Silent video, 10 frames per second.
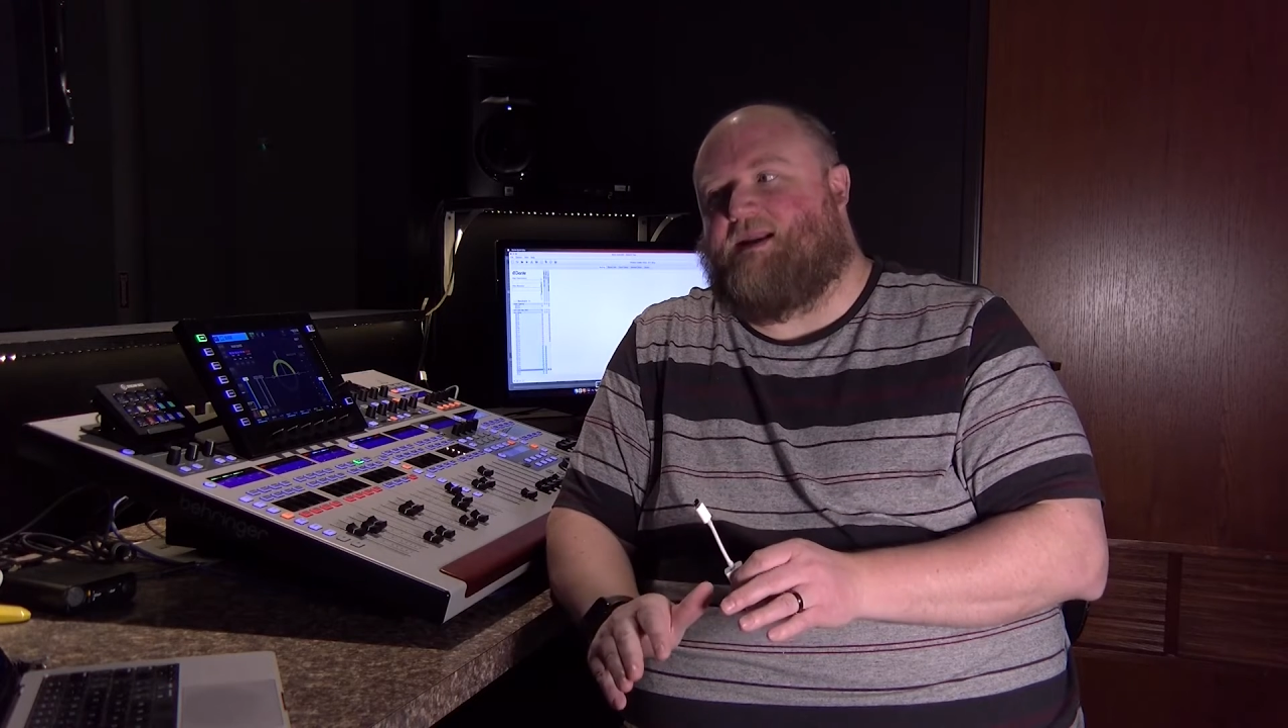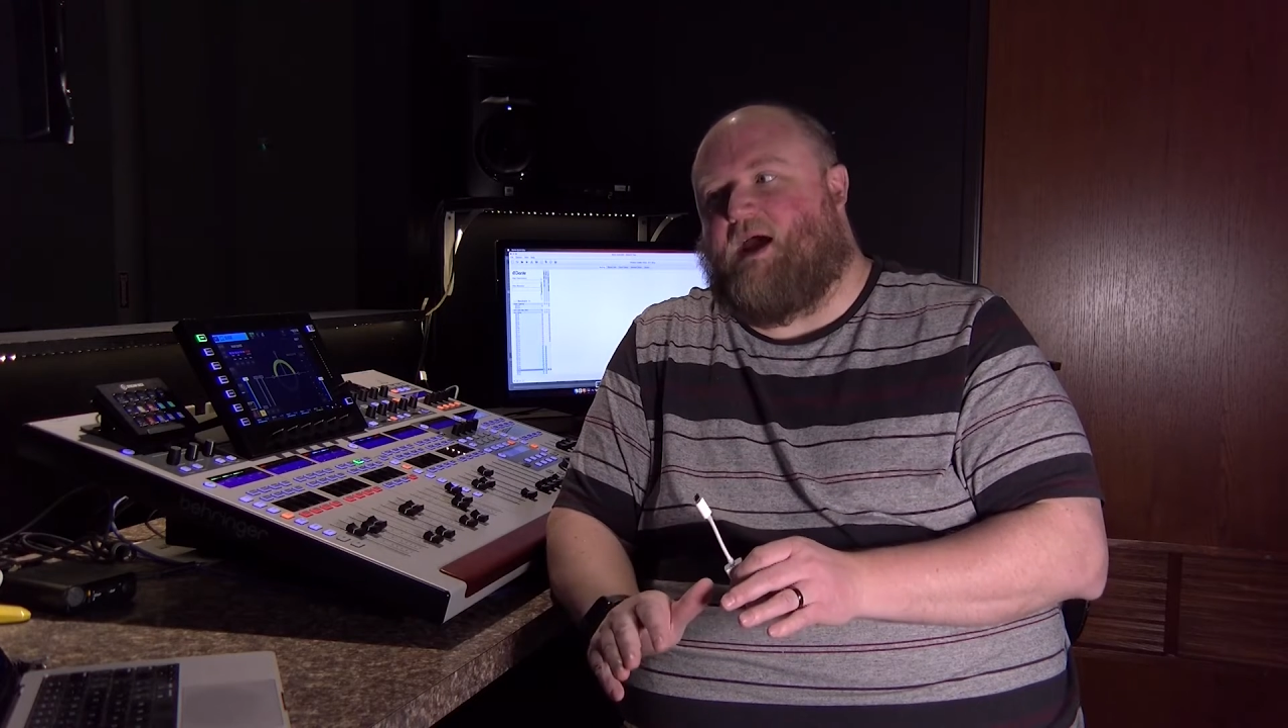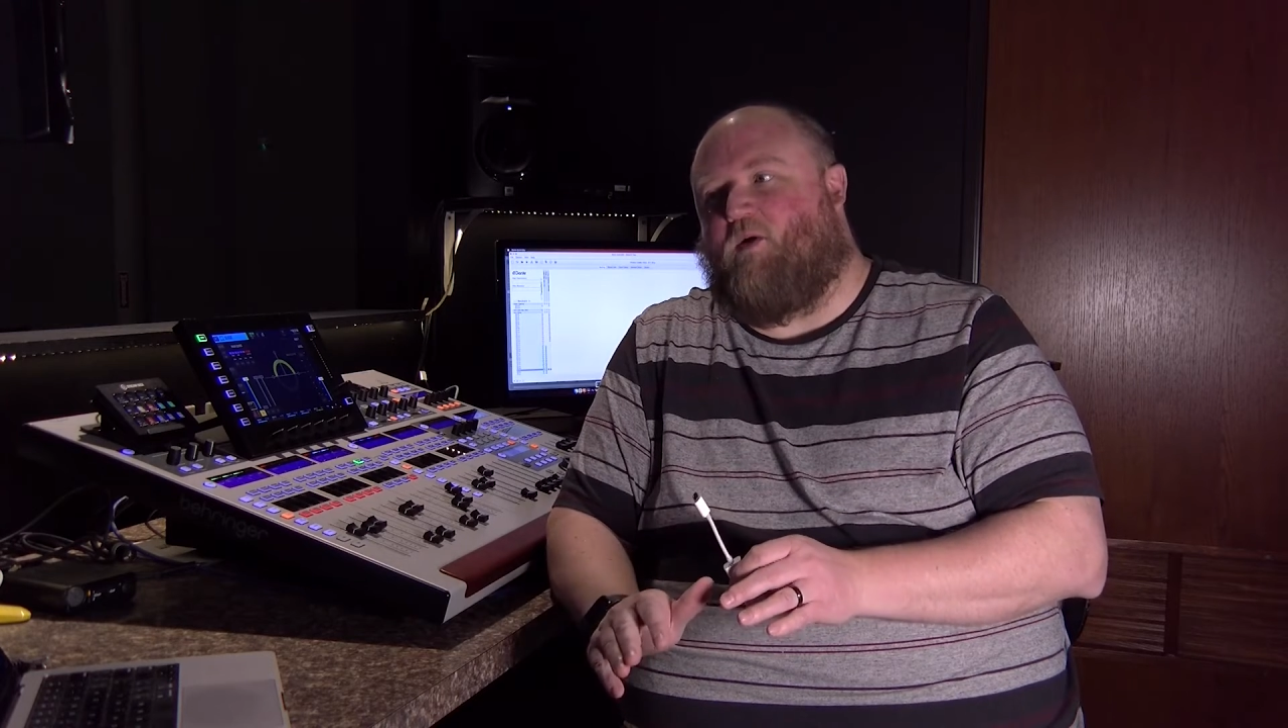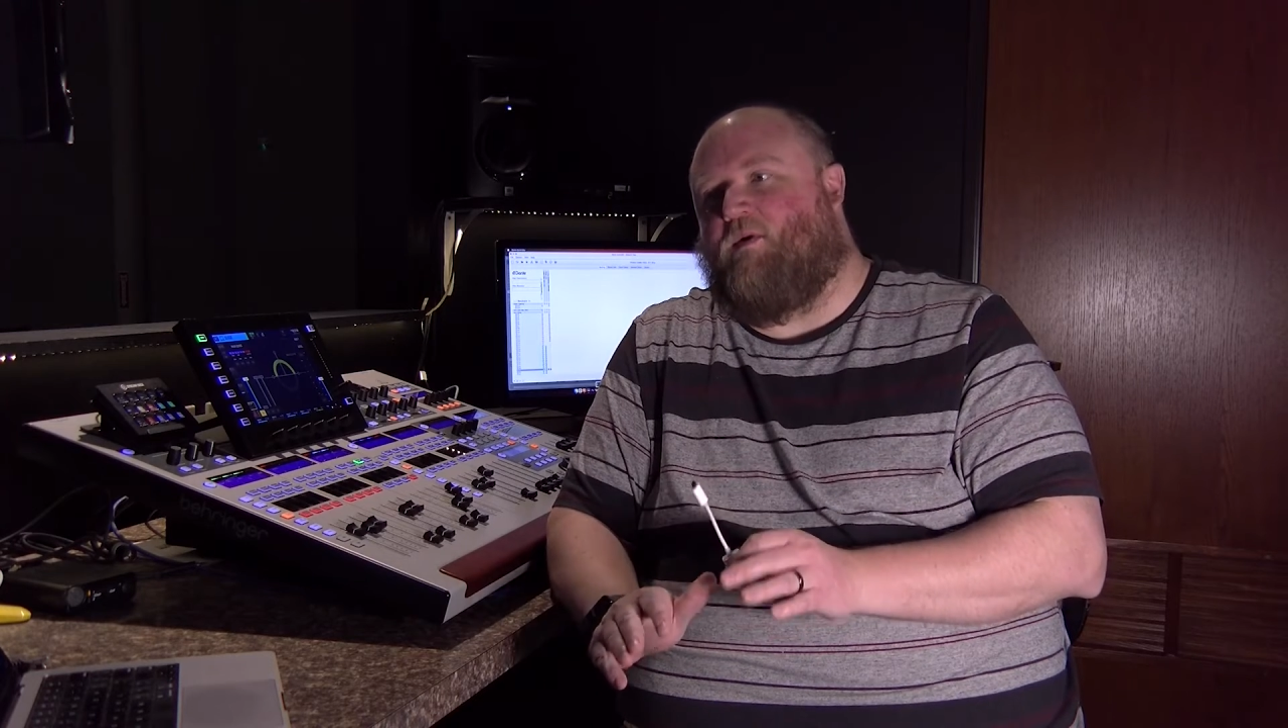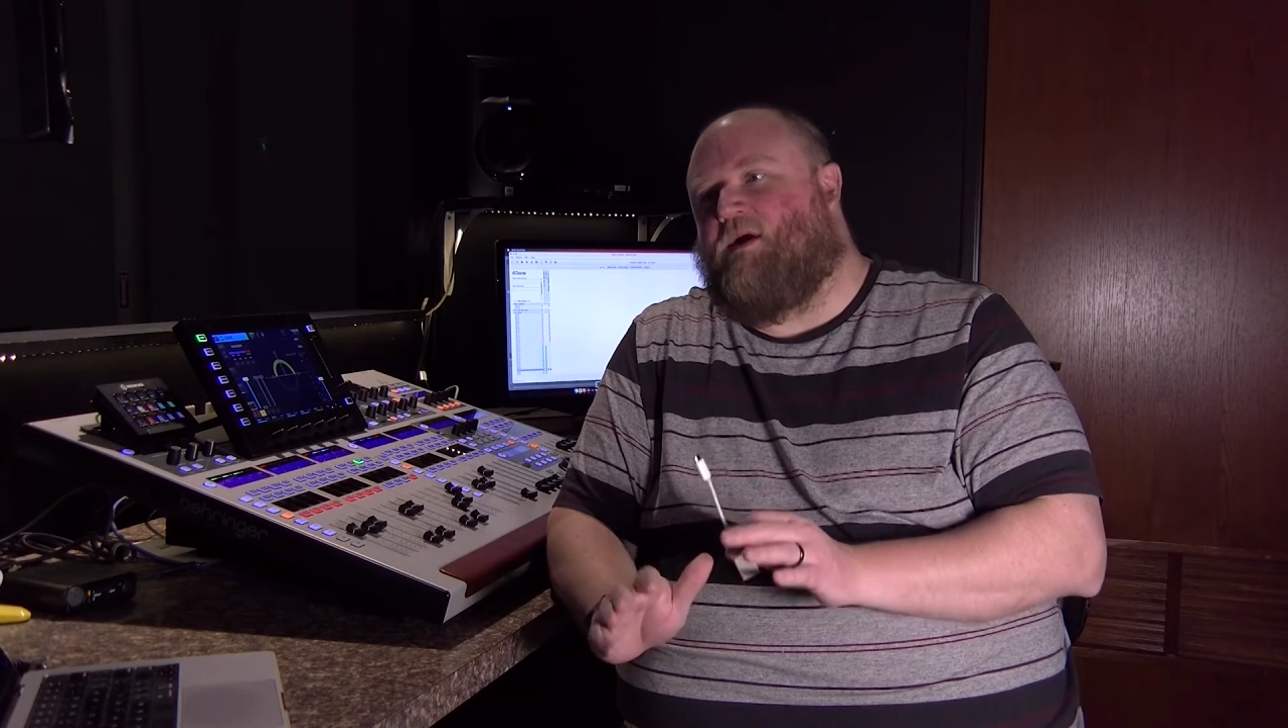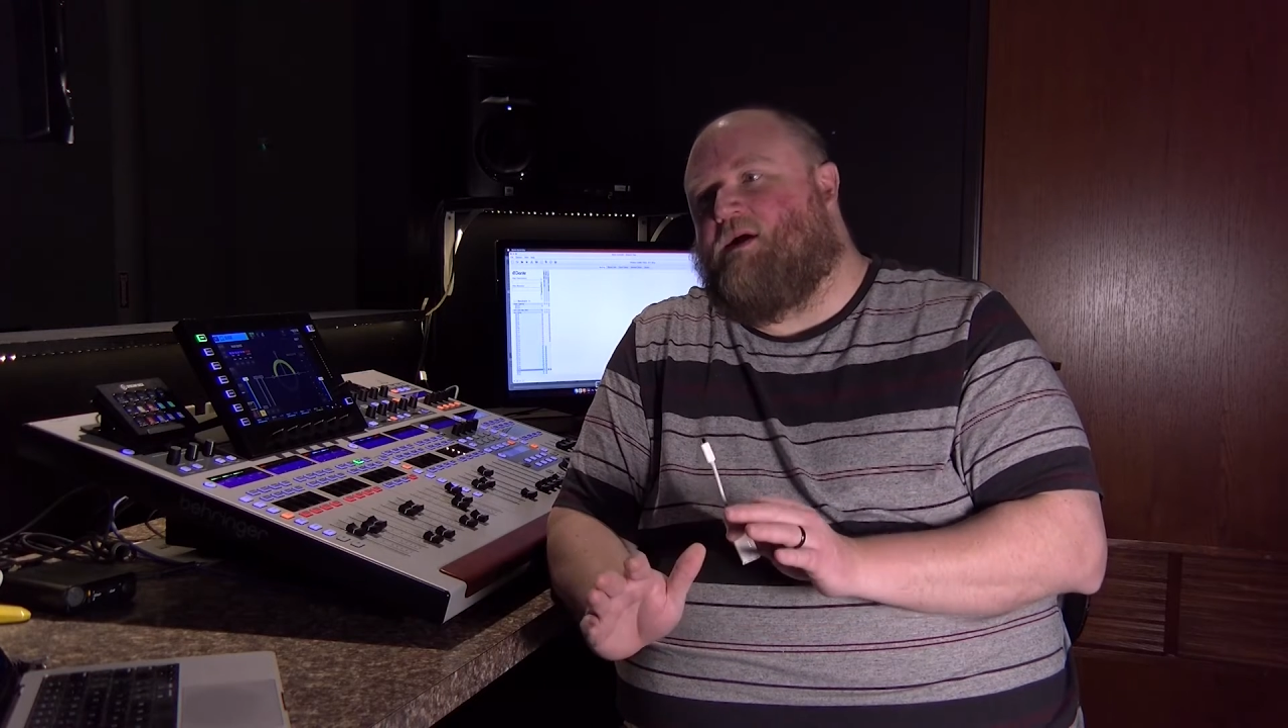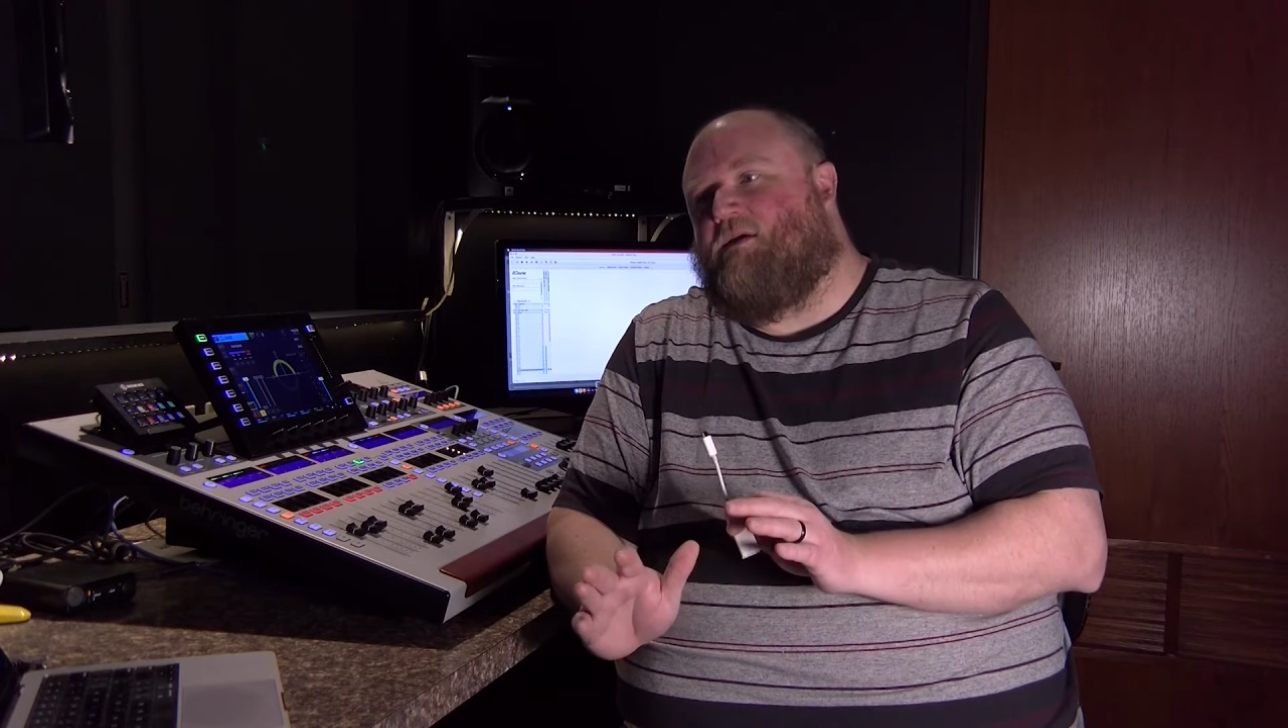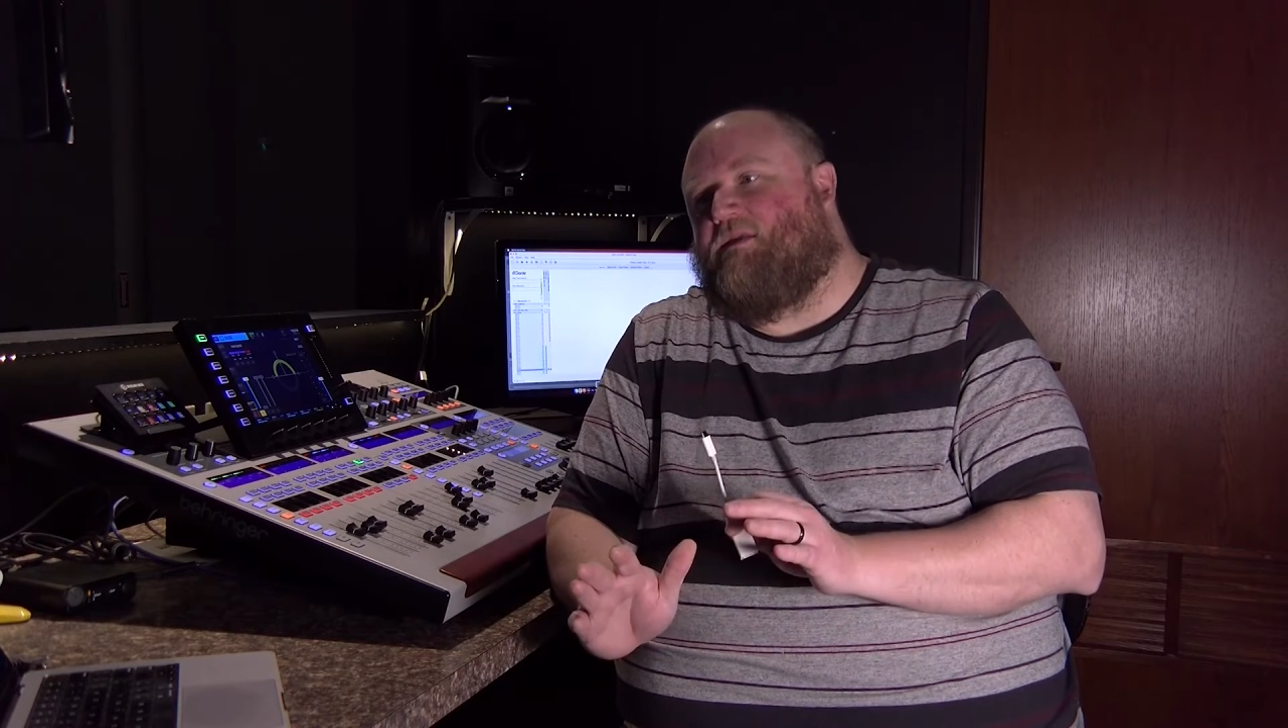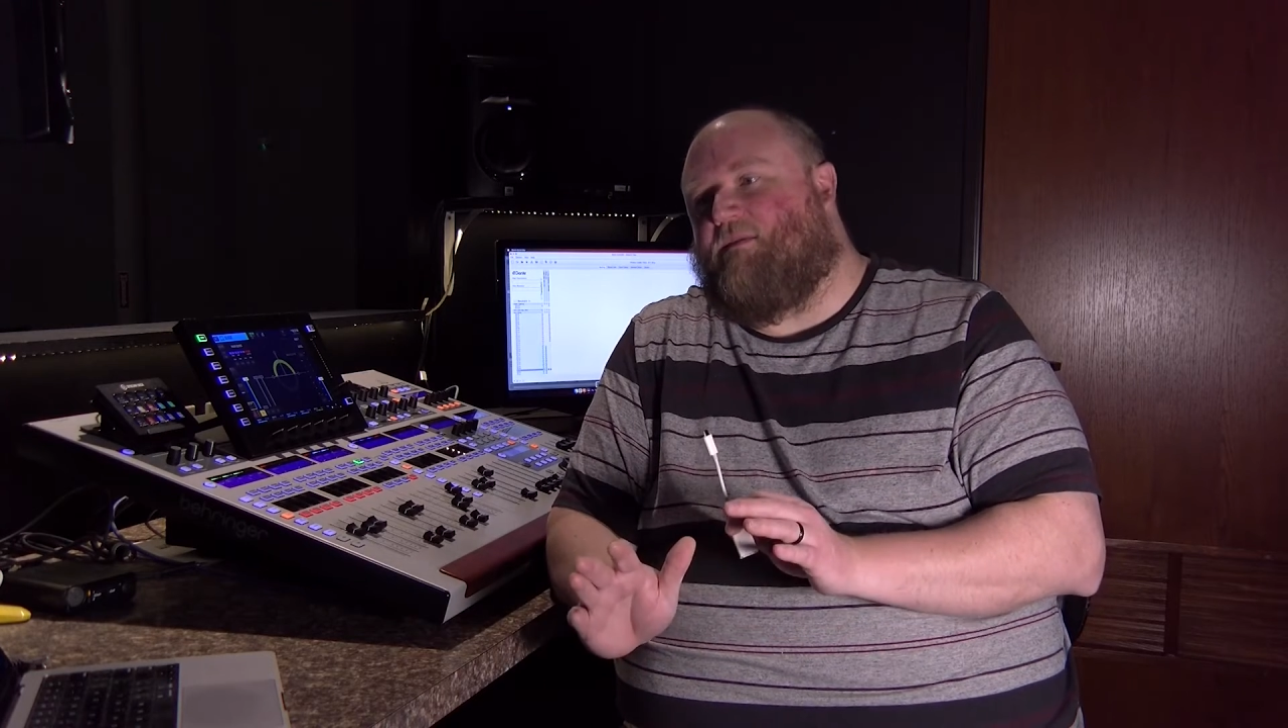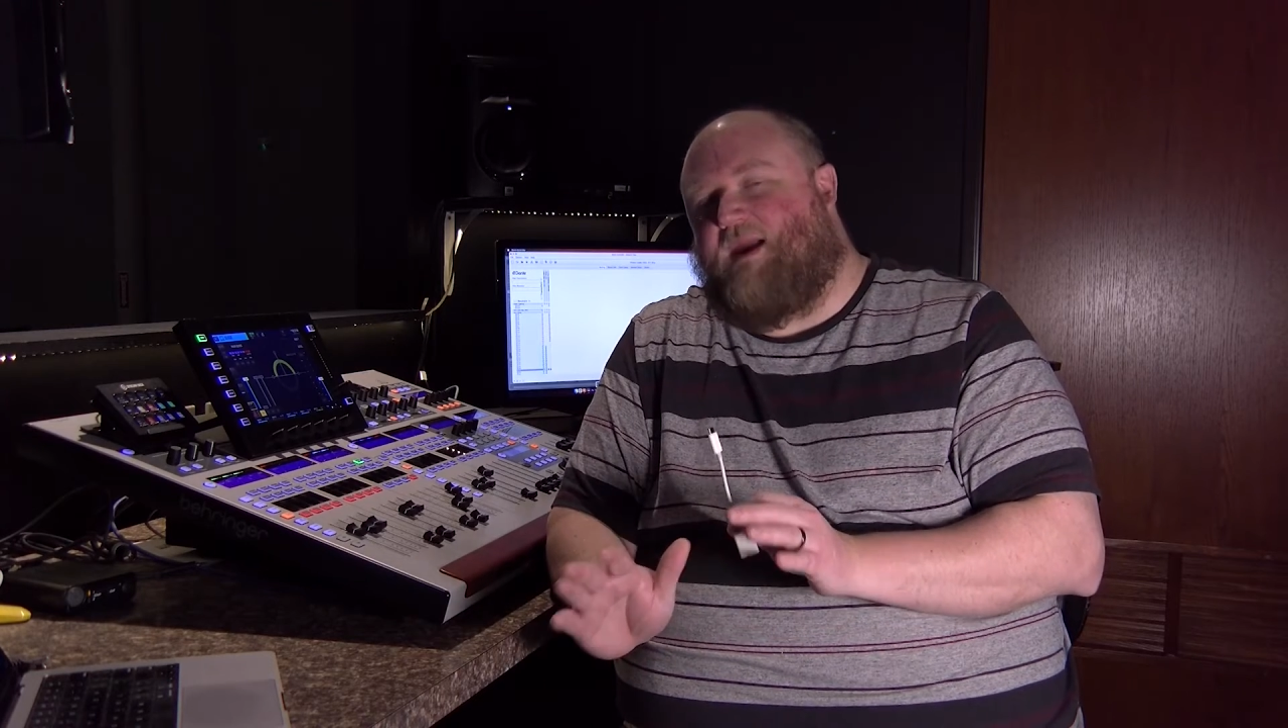Now, the